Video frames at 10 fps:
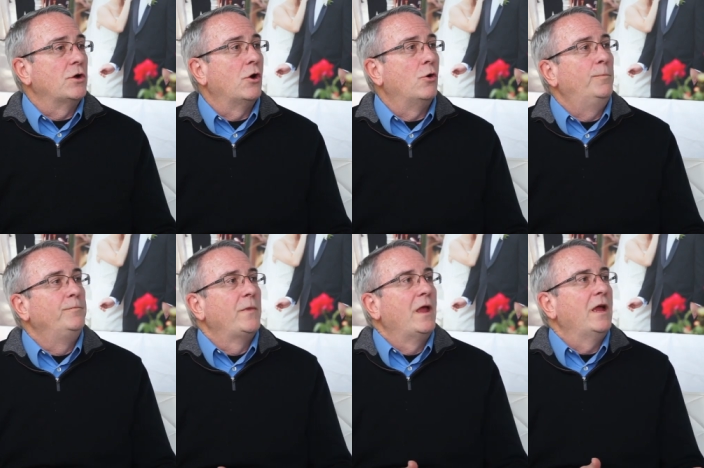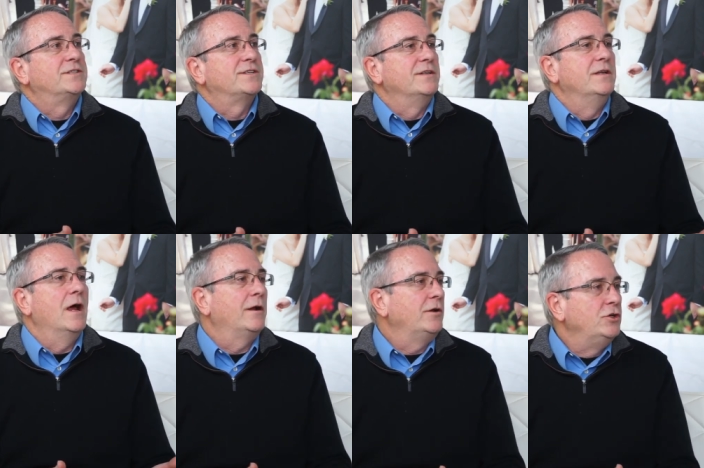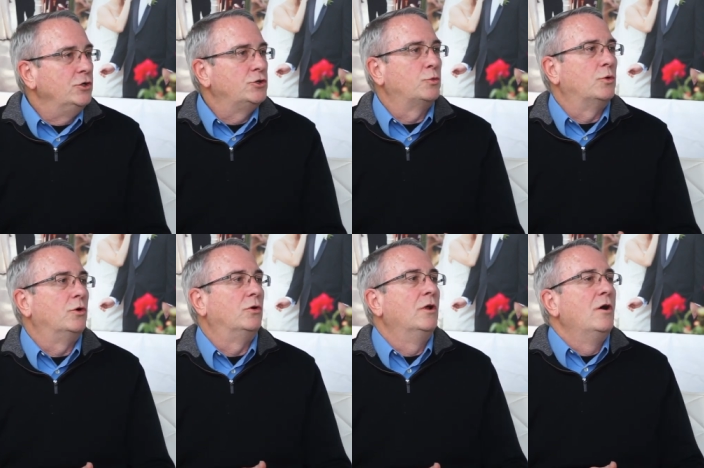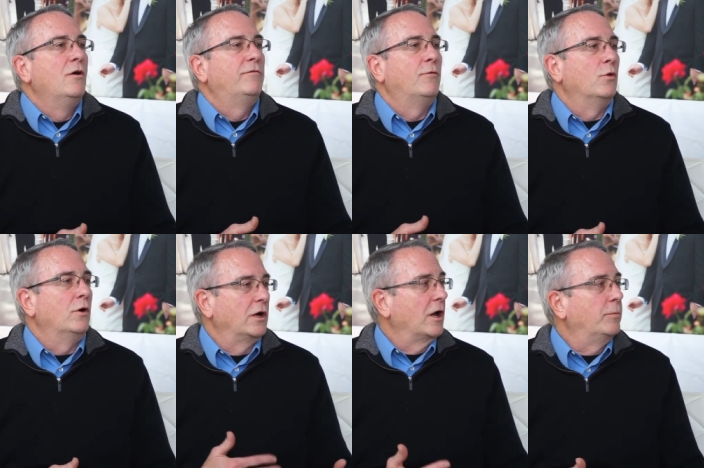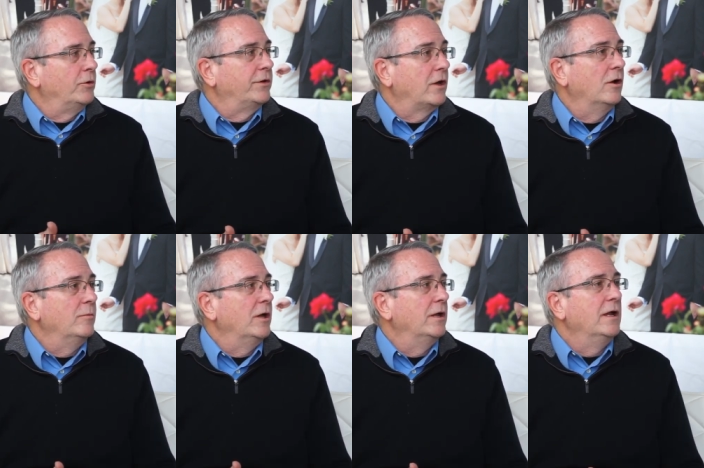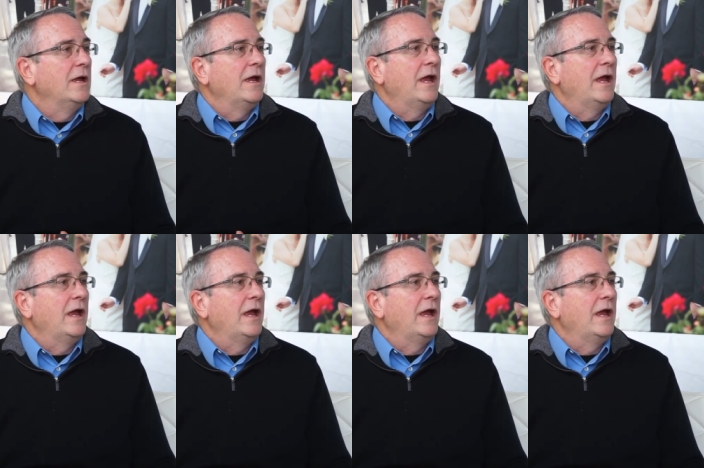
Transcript: So it's not unusual for a couple to come in